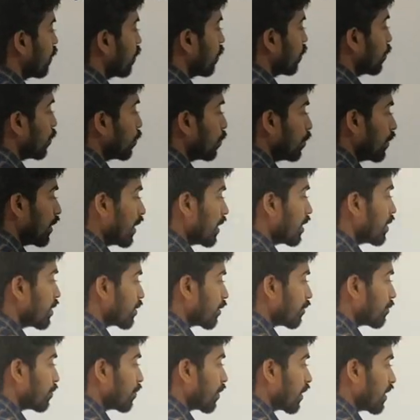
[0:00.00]
2 kgs of
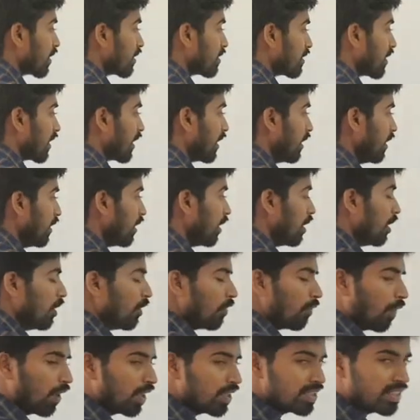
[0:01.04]
sugar is there.
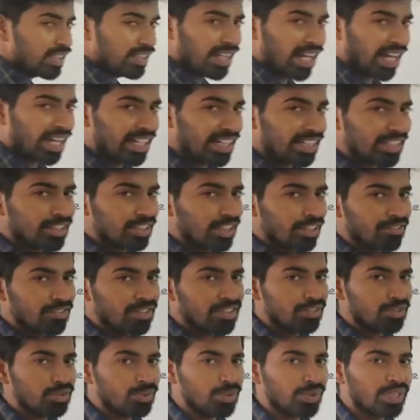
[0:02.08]
What is the direction of
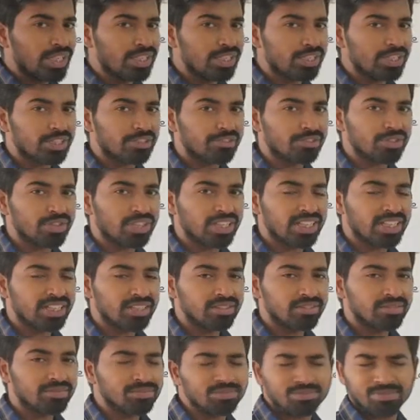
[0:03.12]
this 2 kgs of sugar?
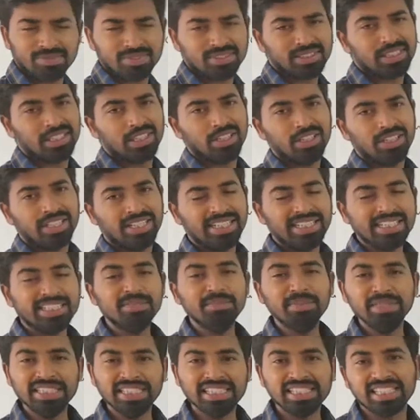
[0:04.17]
It is
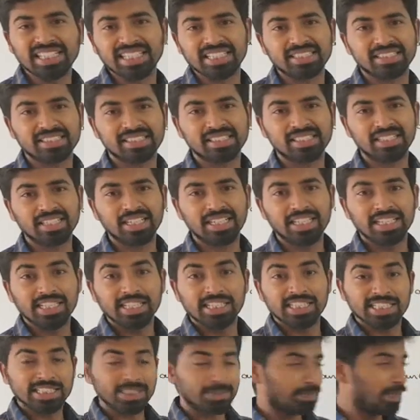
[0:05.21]
meaningless.
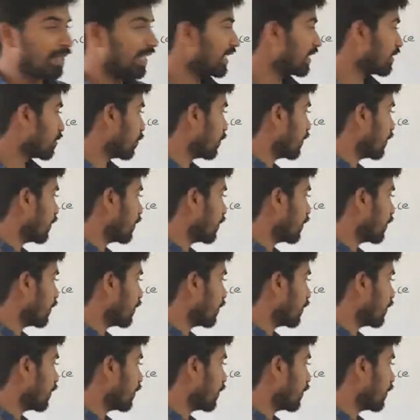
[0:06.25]
Speaking, so it